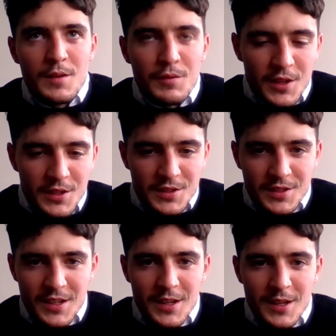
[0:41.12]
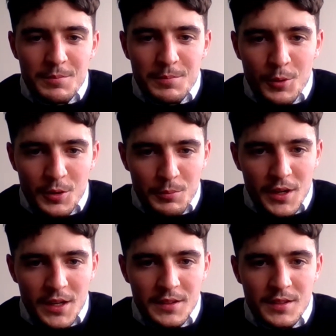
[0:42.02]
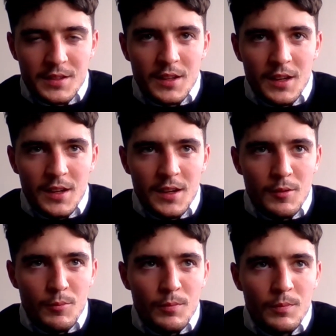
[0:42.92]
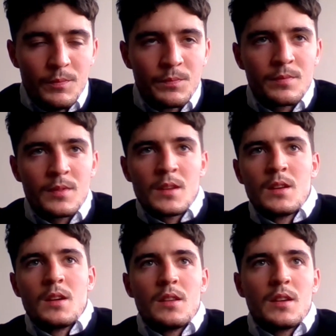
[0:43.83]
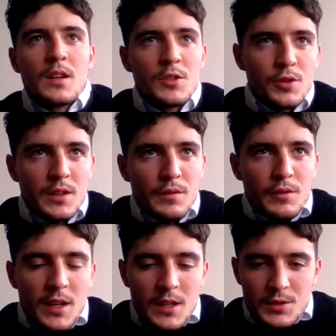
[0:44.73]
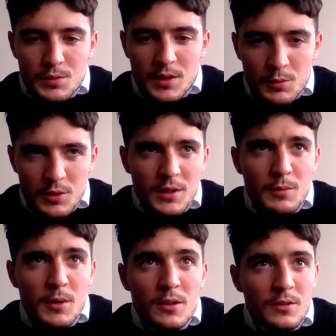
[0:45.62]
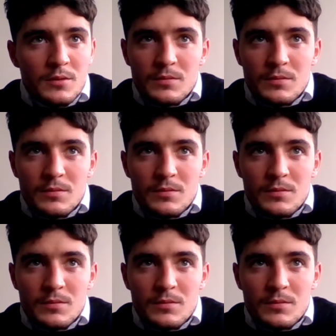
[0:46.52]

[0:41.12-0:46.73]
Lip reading: Inverness, born and bred. I think I joined Inverness when I would have been about